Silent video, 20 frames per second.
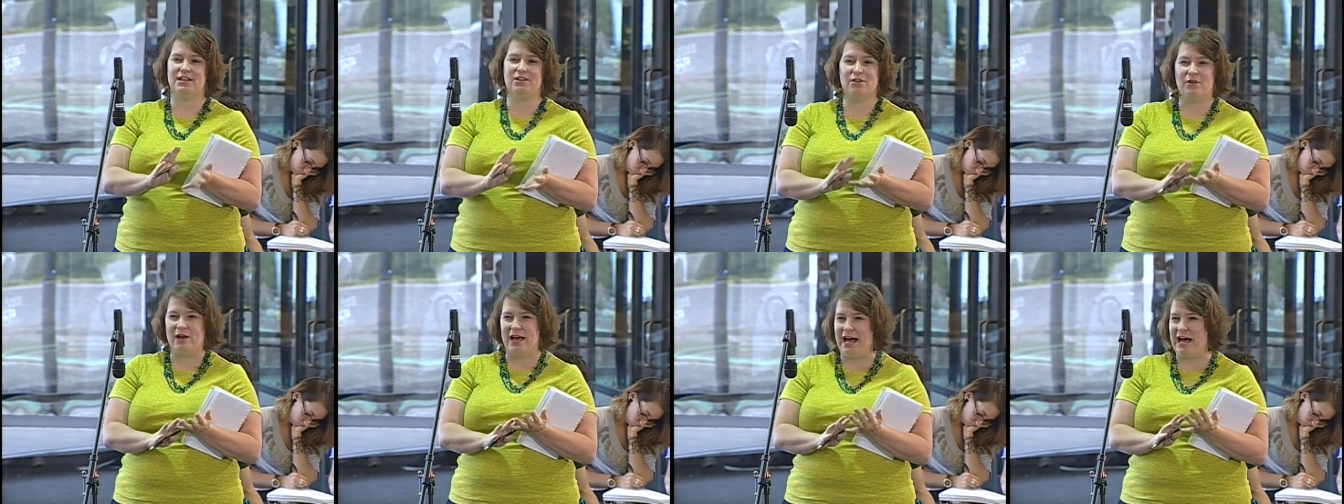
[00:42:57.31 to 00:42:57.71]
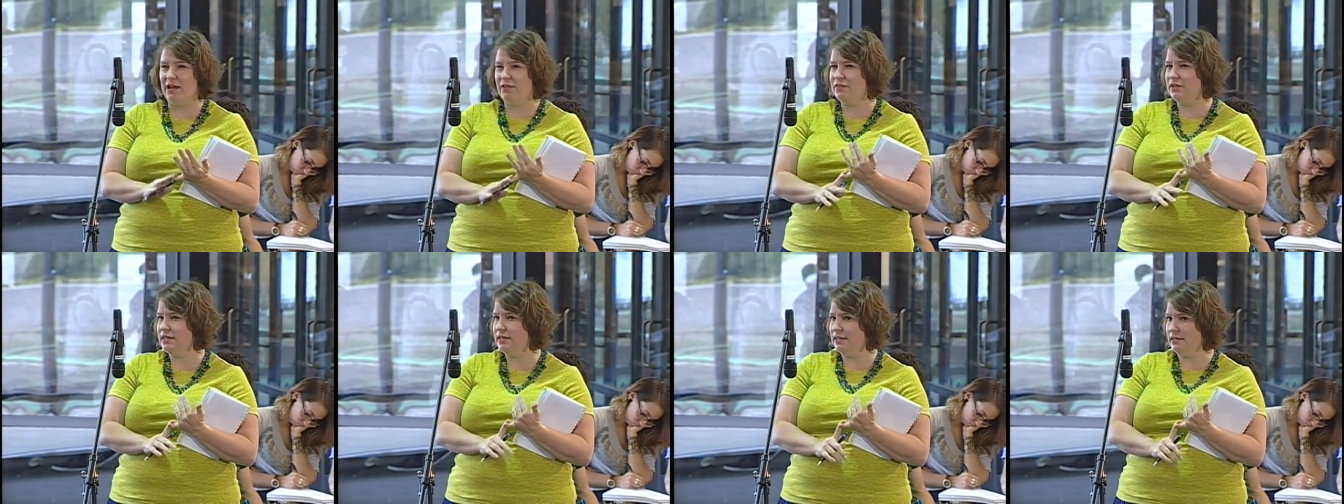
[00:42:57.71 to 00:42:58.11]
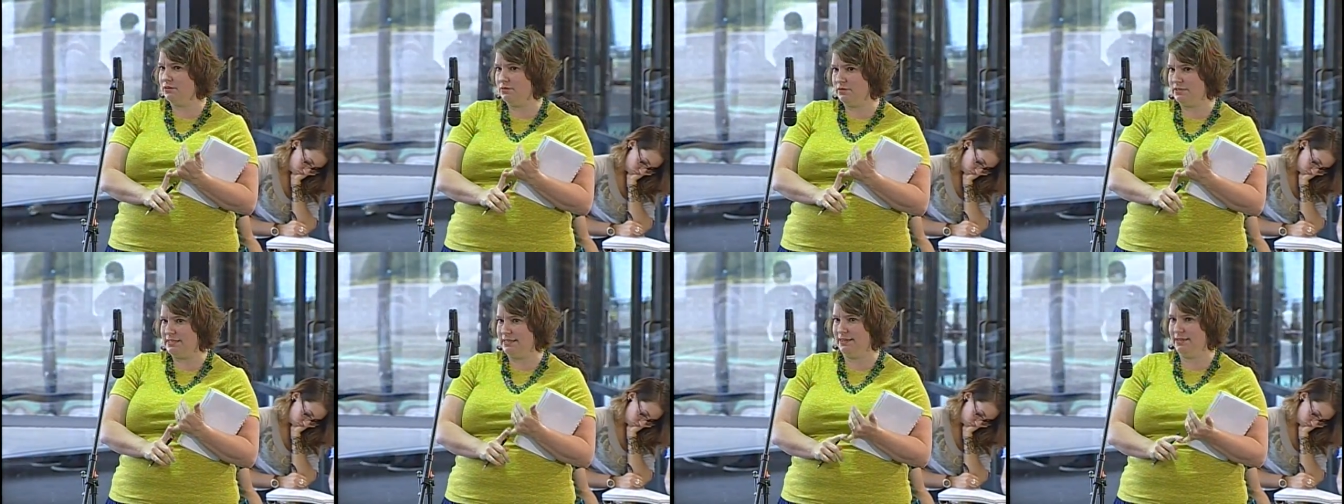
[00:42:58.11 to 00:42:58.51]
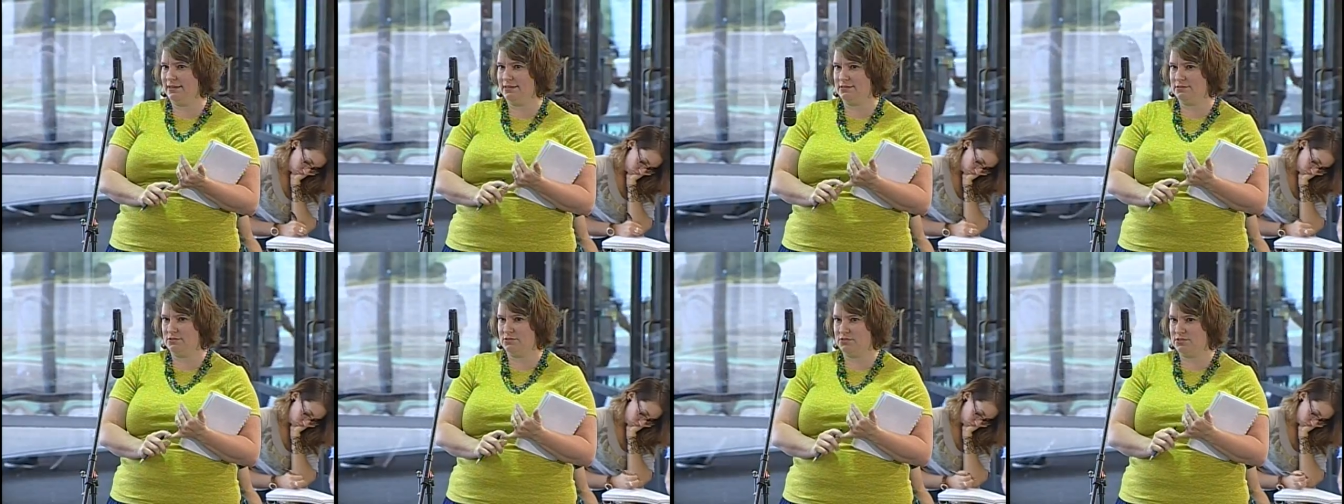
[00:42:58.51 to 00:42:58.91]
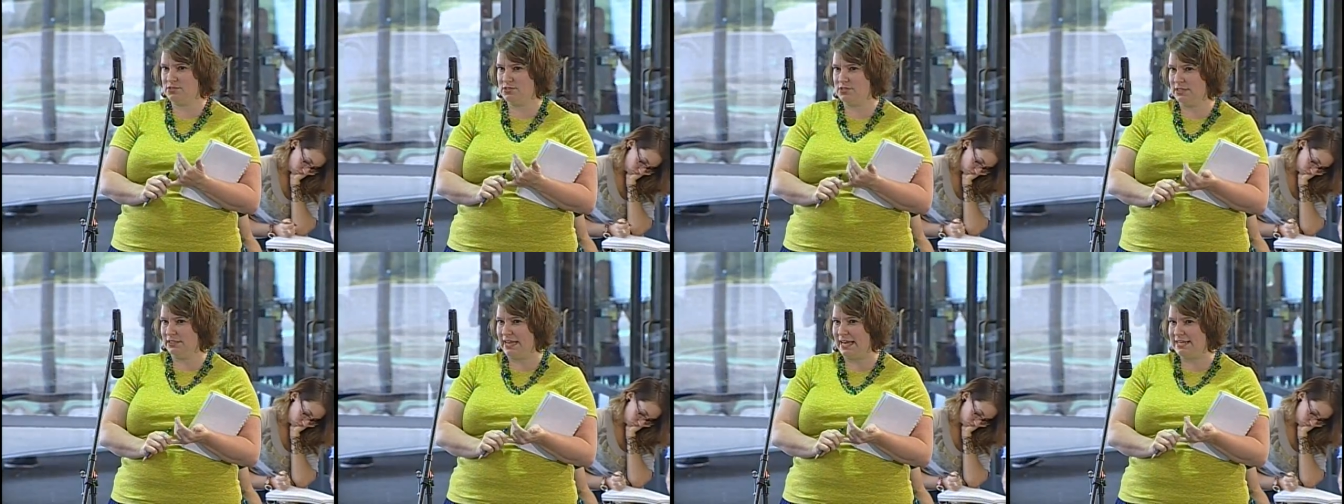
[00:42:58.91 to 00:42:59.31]
I don't know how the Illinois delegates are
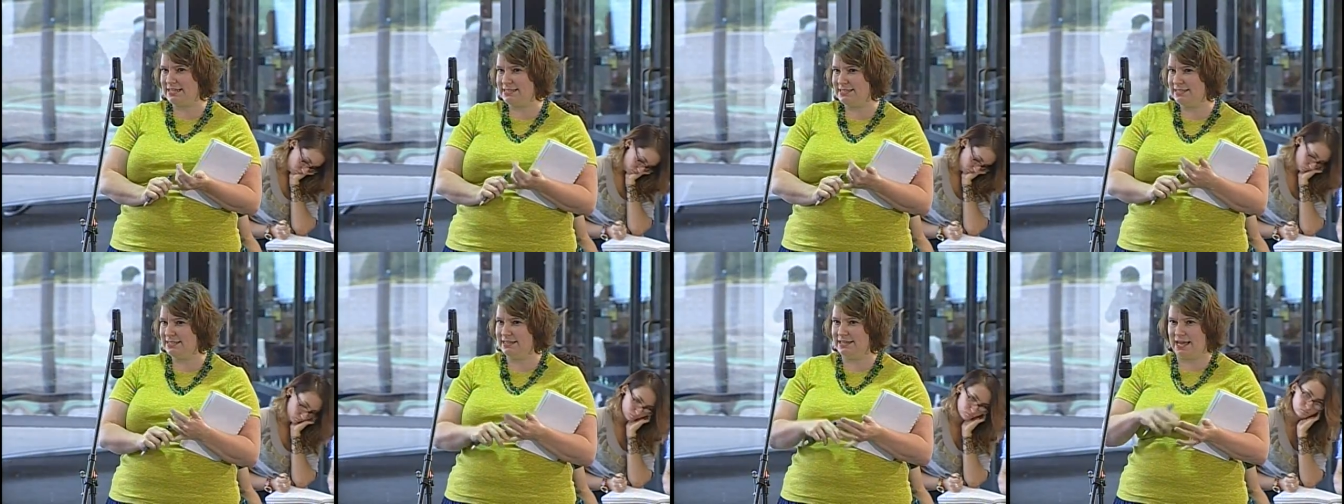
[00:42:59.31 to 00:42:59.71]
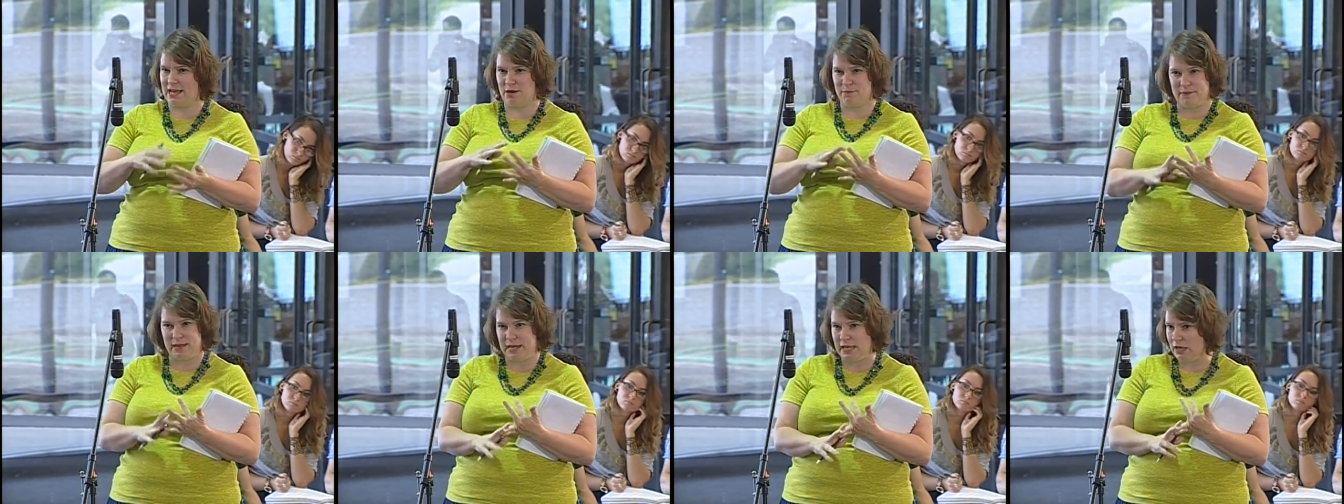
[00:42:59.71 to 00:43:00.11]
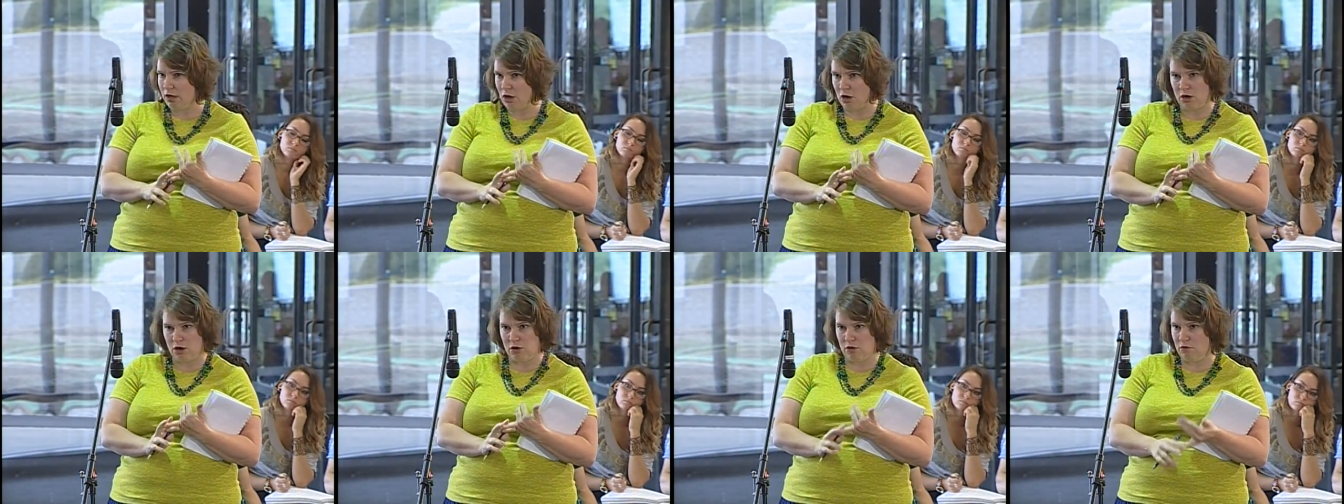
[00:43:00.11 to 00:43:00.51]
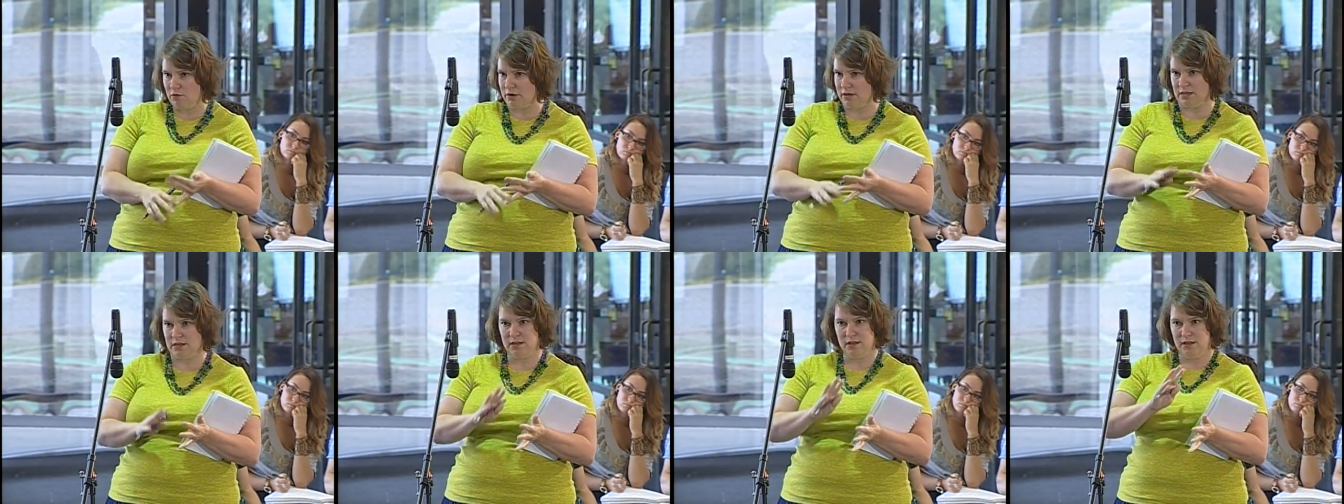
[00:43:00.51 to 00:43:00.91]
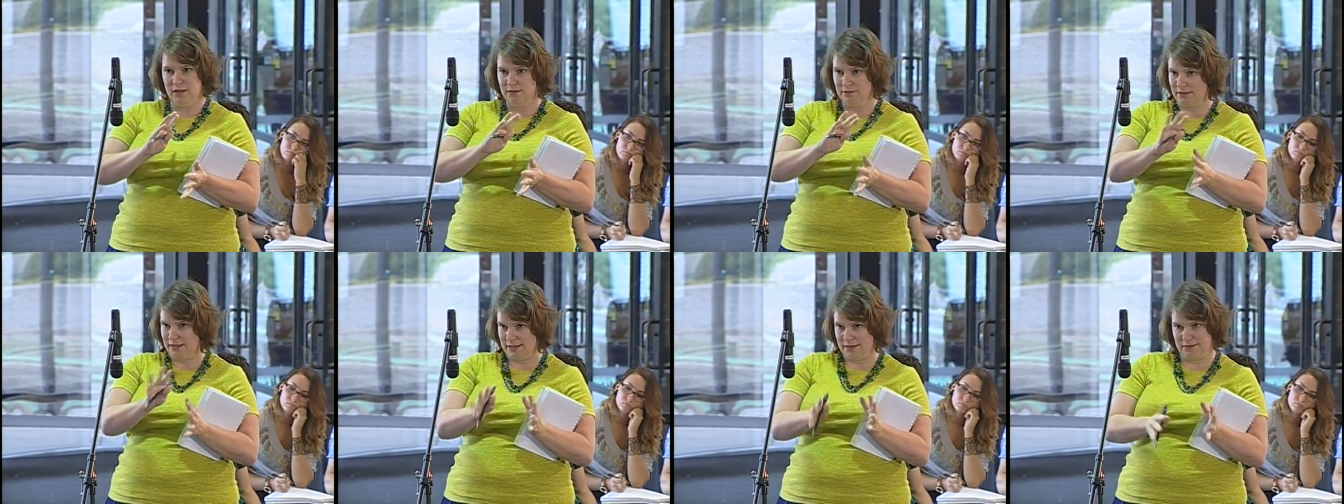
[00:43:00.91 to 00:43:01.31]
selected and how many go and
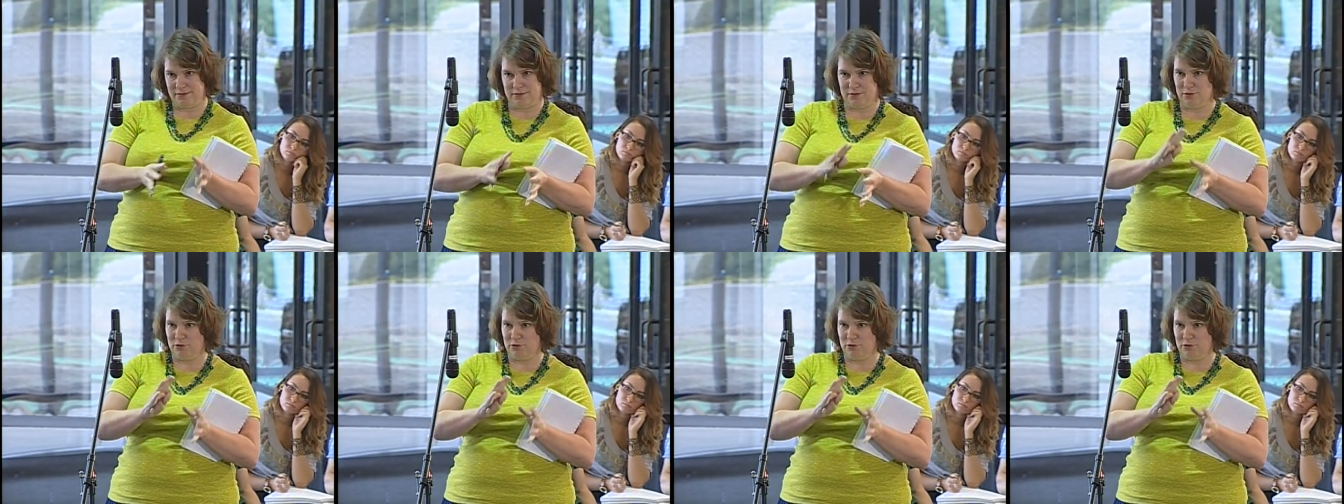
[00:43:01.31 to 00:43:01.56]
like the